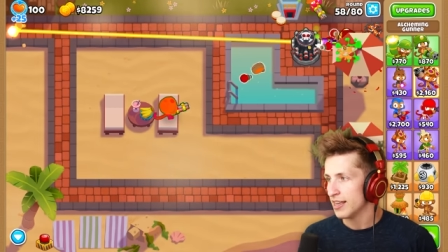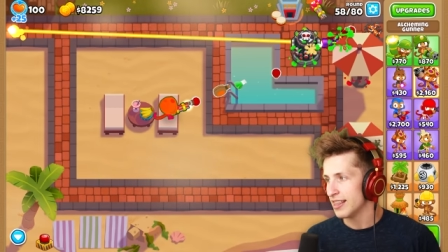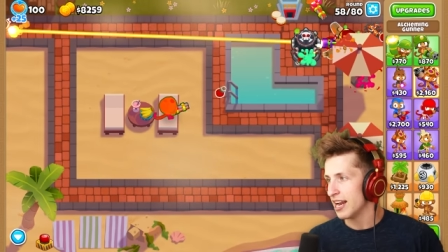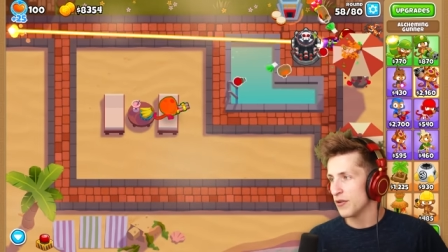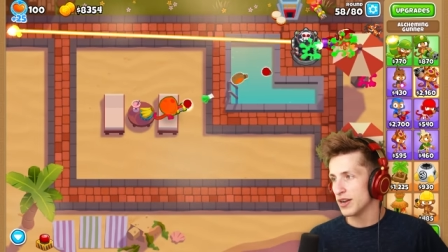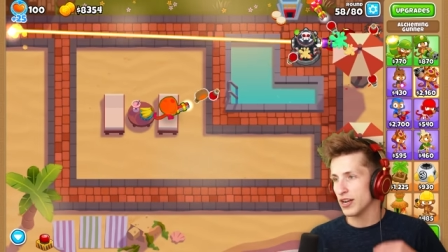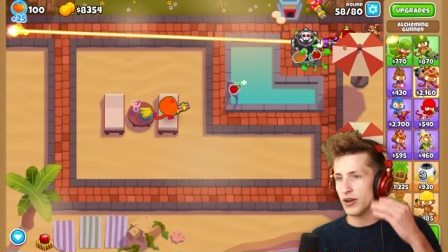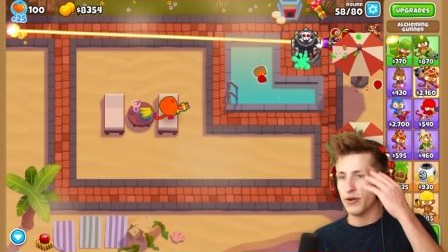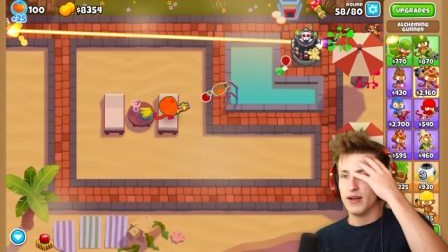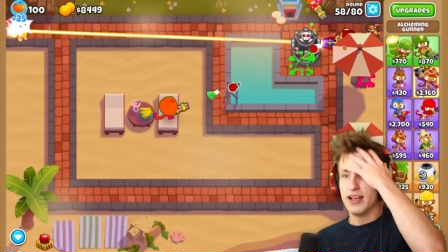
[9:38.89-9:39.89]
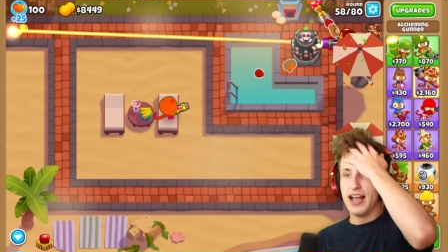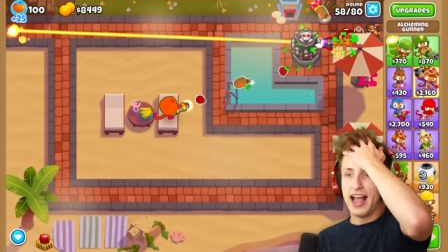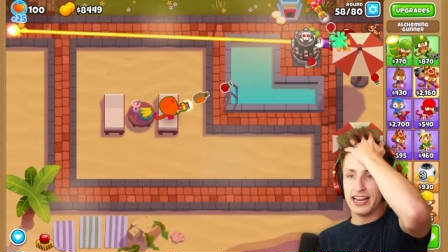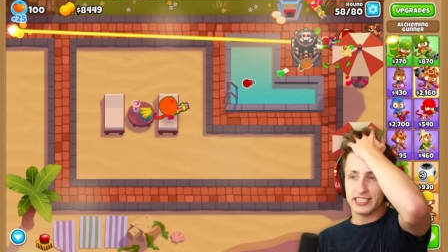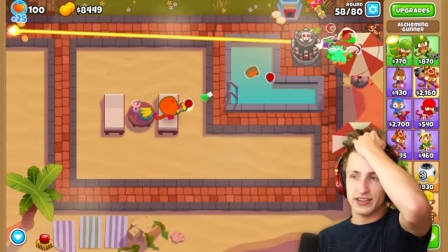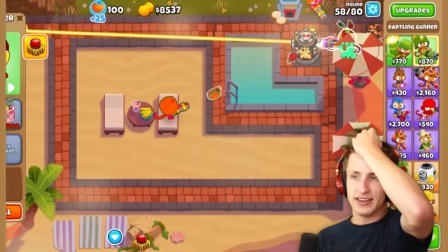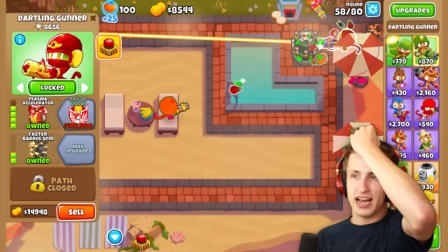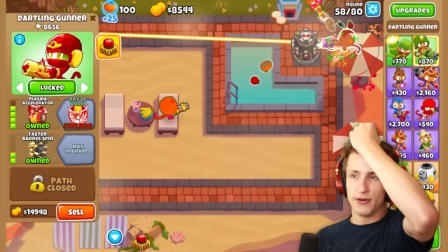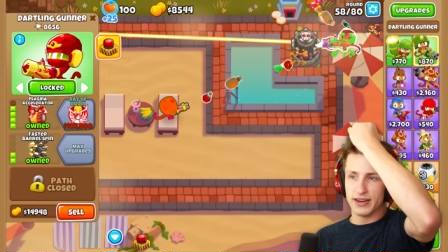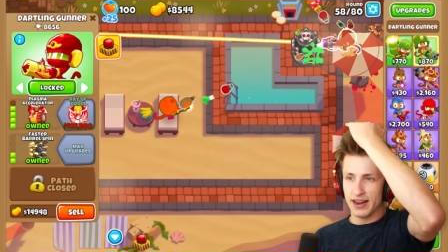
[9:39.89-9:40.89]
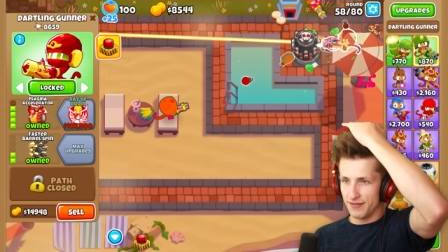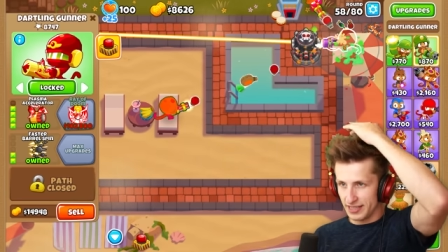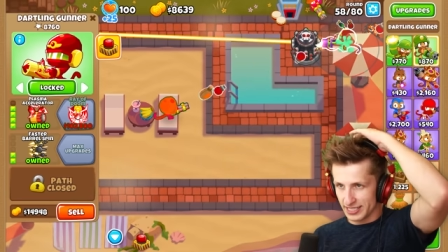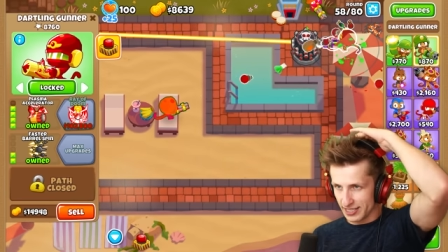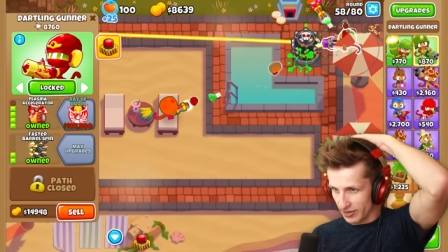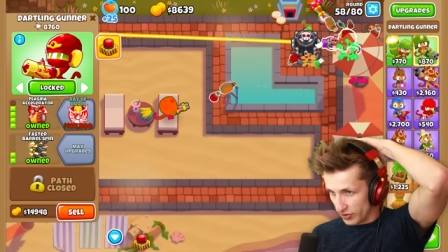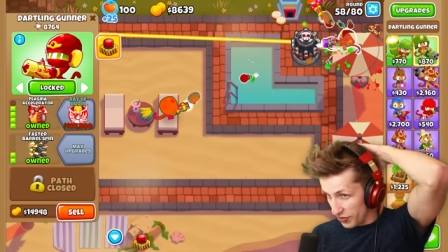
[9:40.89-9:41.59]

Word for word: There we go. And so now we have this gunner.